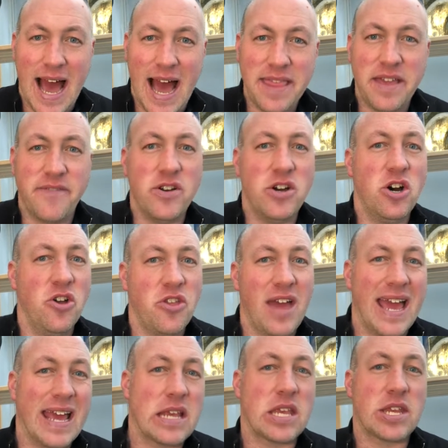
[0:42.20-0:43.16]
and there are other
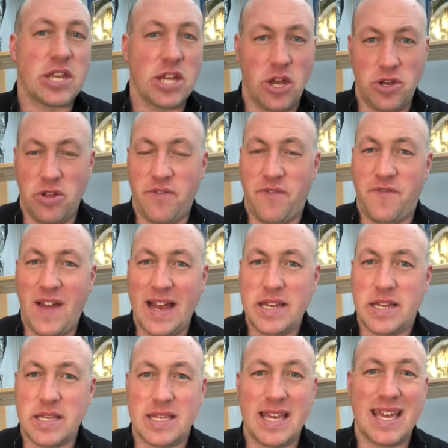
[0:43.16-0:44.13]
external
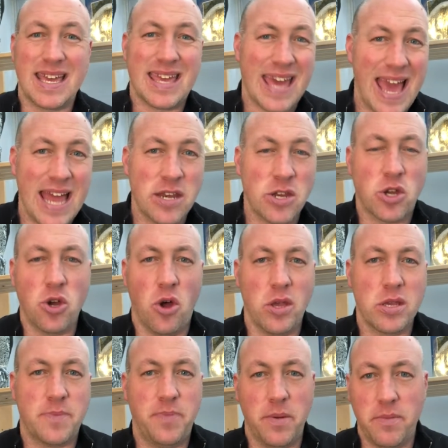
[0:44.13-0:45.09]
factors that can
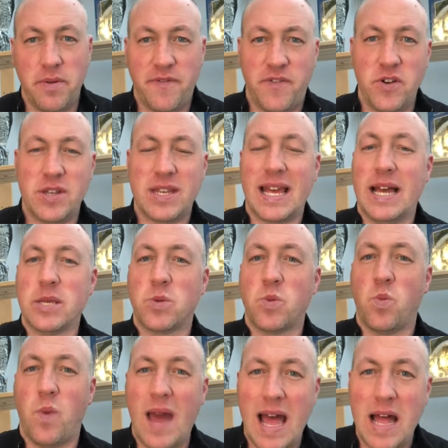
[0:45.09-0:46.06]
cause bumblefoot as
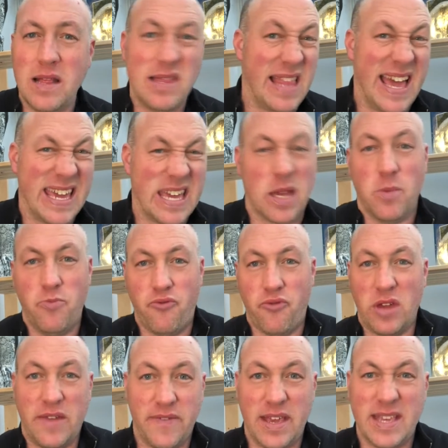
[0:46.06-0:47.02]
well, like
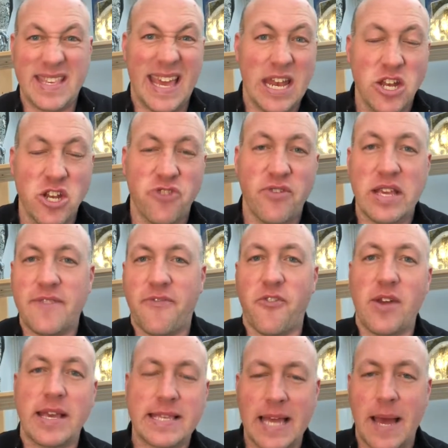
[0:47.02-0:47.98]
previous injuries,
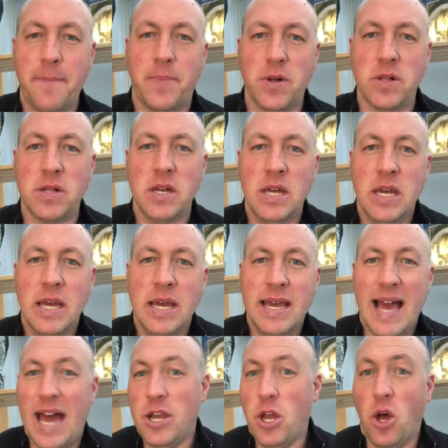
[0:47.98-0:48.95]
for example,
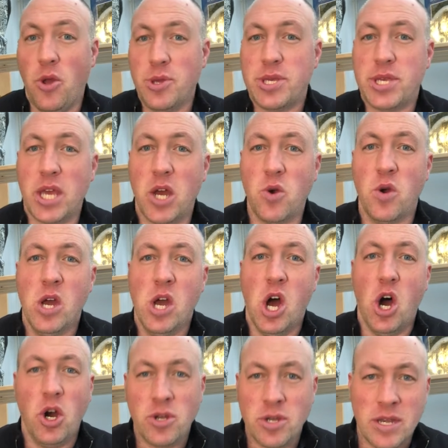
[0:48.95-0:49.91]
and also
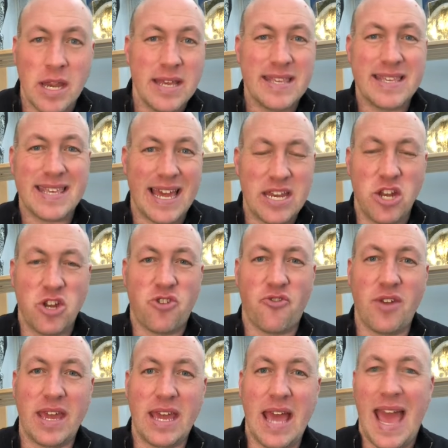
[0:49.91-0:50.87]

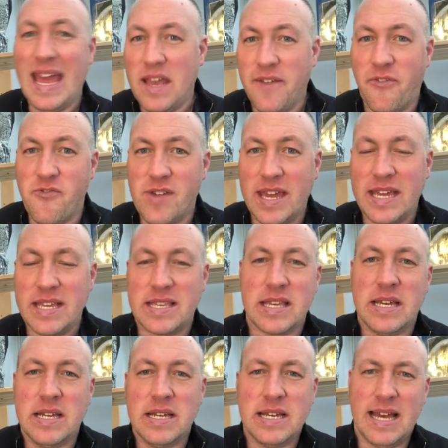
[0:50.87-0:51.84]
unsanitary aviaries
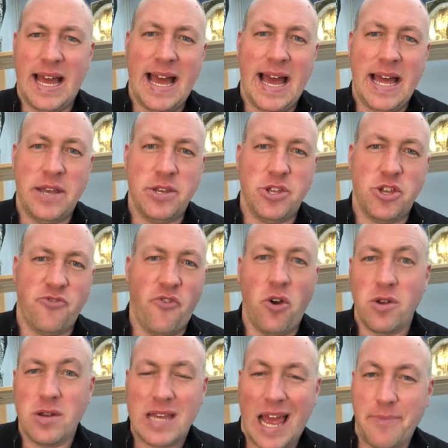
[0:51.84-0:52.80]
and the
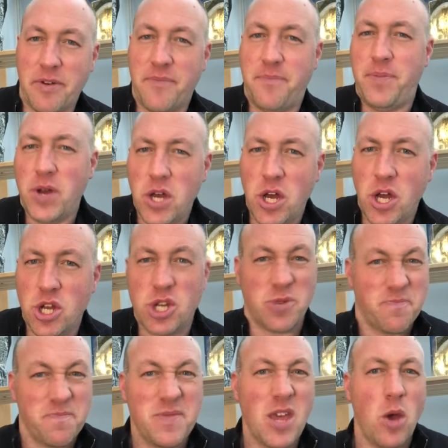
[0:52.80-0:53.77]
wrong type of perch.
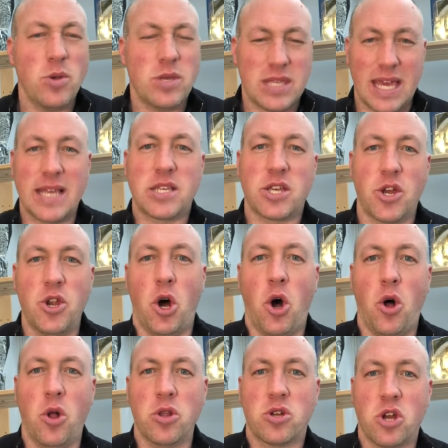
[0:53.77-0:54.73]
Those things can
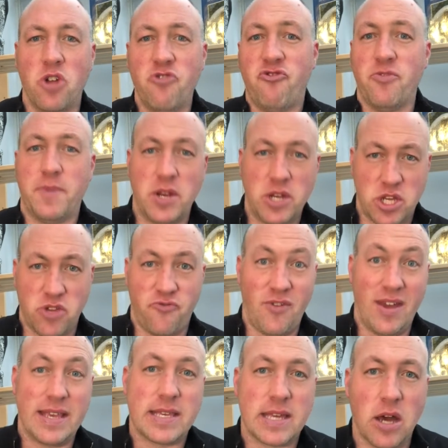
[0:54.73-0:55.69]
all contribute to the
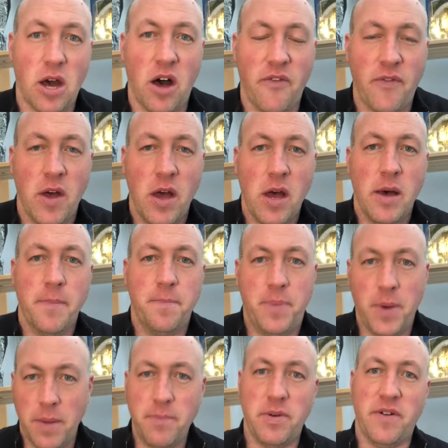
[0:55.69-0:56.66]
risk of
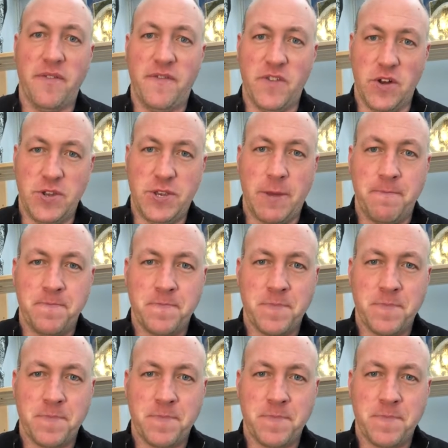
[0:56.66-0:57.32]
bumblefoot.